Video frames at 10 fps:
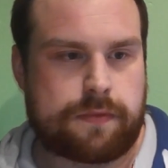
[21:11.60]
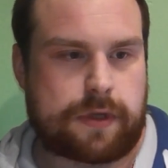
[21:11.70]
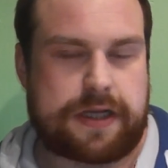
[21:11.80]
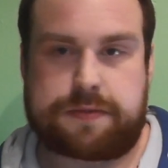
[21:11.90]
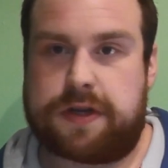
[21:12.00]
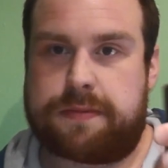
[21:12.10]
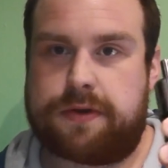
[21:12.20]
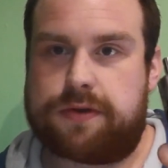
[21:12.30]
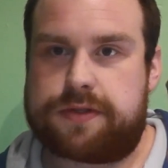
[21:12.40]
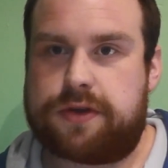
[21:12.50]
is where it
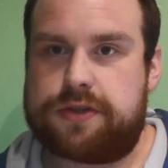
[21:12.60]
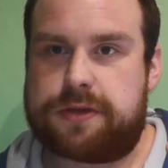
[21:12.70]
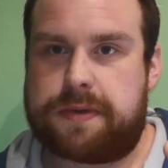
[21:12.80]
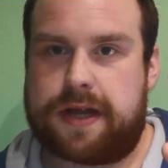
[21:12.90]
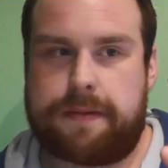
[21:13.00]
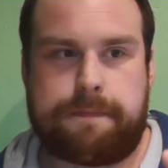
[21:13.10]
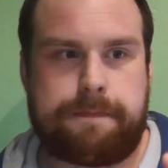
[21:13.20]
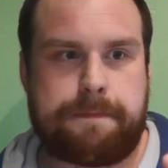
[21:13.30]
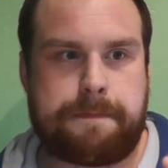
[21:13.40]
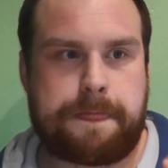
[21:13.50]
belongs. On top of that,
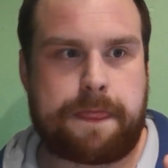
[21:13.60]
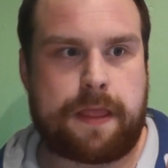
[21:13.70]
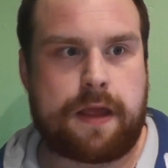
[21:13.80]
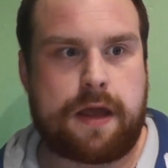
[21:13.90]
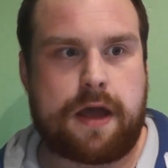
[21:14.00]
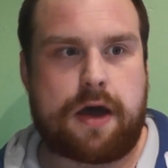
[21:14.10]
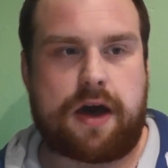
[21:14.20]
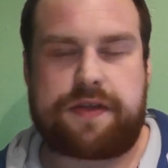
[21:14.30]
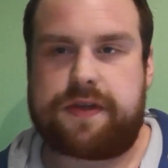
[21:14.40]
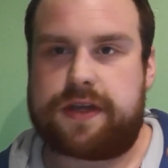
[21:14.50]

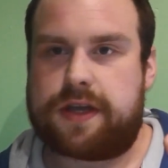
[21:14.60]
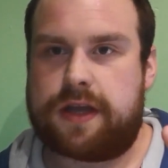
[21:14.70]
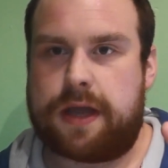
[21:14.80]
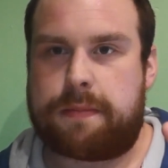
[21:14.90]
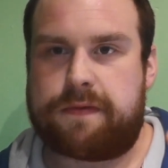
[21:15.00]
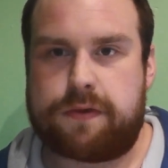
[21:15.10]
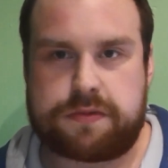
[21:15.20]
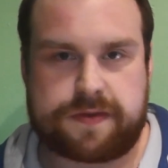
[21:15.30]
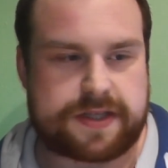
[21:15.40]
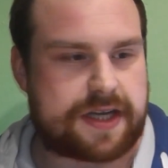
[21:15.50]
I think it
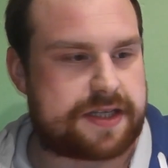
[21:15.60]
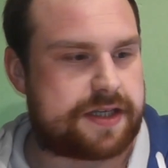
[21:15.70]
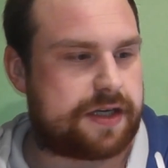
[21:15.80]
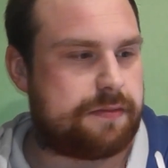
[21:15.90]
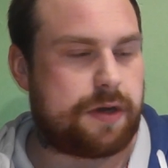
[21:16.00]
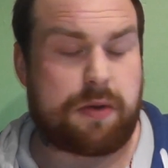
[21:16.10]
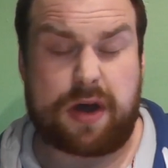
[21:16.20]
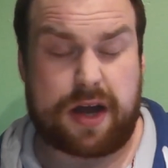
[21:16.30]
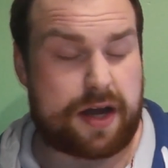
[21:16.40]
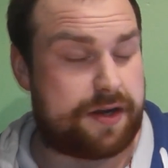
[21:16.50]
performs fantastically
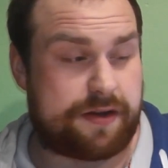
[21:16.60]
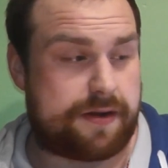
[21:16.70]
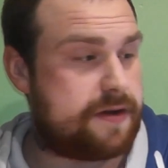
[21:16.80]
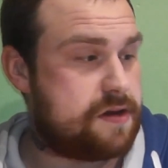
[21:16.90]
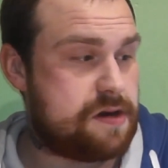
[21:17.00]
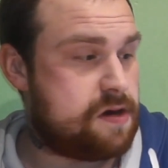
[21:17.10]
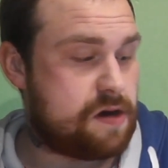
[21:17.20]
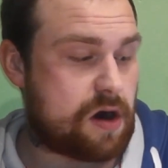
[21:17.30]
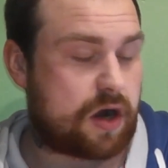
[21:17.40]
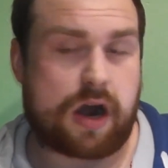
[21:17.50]
well, and
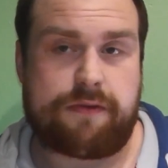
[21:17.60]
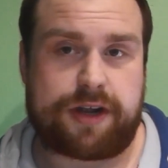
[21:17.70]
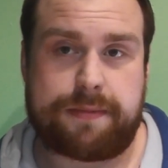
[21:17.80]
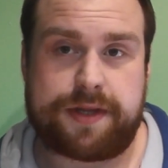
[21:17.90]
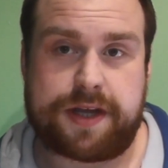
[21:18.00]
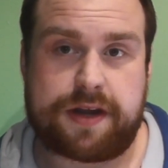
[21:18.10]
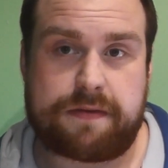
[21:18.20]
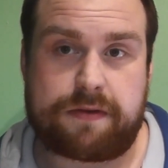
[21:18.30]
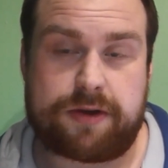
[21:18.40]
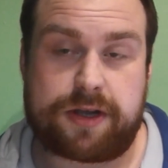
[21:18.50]
I can't recommend it
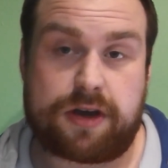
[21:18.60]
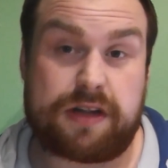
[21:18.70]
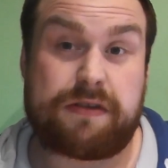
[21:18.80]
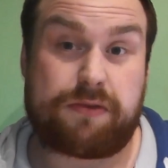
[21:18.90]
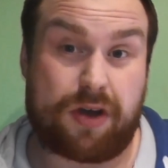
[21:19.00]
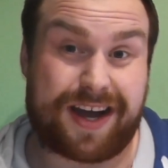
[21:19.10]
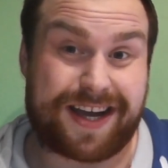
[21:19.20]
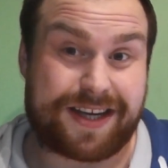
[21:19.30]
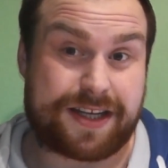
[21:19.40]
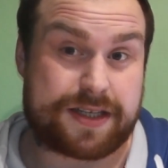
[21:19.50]
enough. I really can't. If you've got a
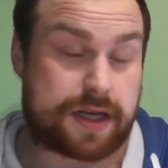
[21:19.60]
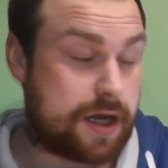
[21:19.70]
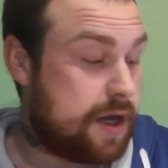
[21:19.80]
Hades